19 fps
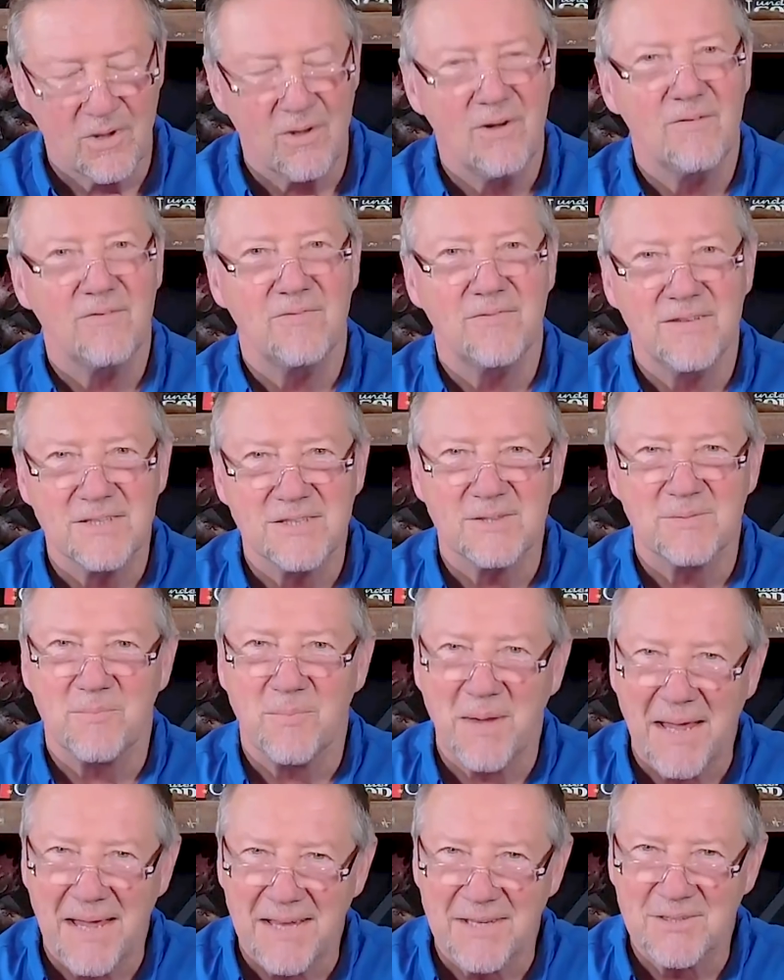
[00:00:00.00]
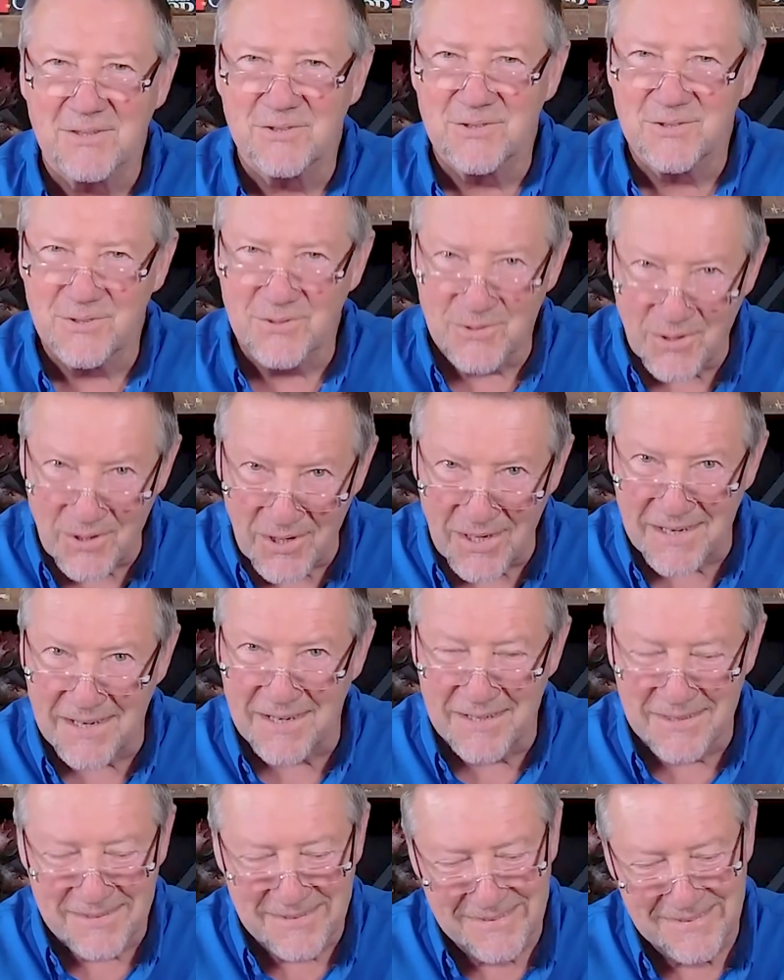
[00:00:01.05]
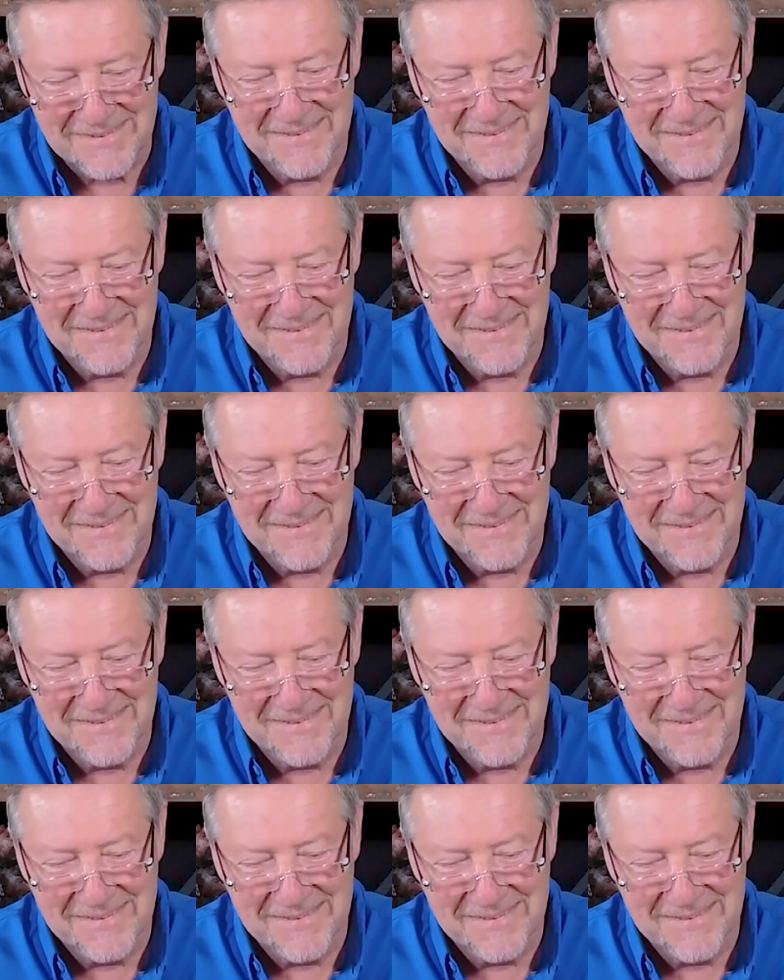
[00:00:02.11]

off this man's truck.